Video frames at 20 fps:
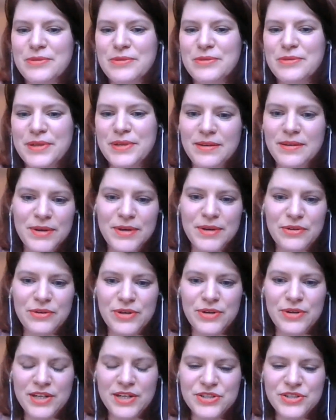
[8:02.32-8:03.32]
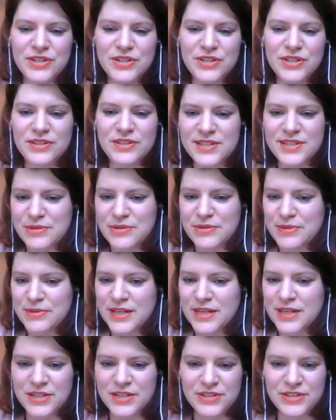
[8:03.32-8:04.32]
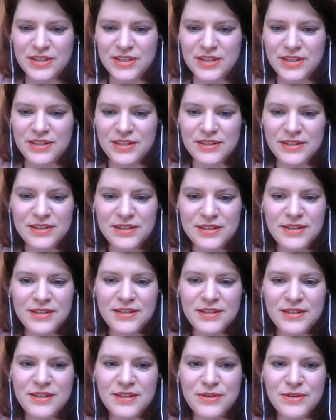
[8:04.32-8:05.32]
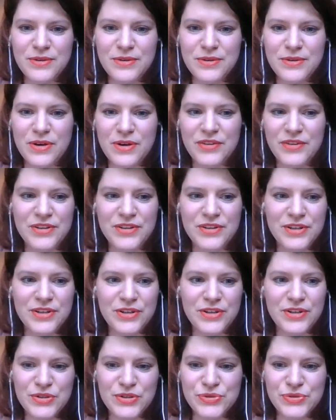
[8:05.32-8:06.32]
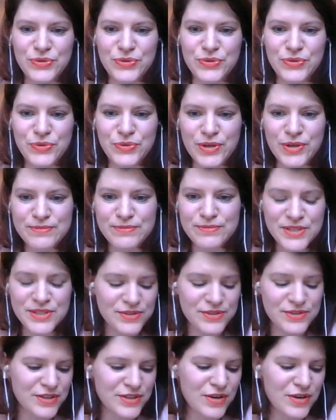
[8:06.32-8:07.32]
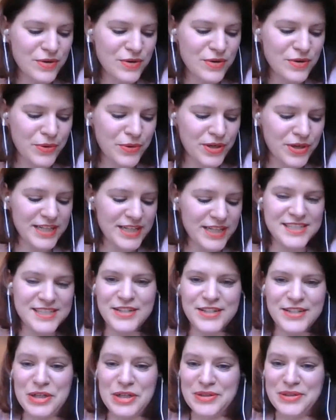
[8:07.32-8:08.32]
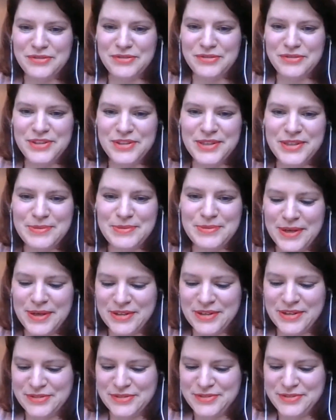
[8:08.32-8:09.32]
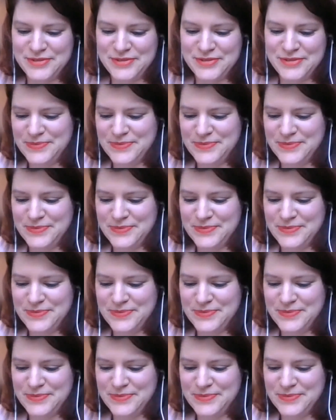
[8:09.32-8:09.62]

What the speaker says: Could it be migration, discrimination, or other cultural norms? Or is it all of the above?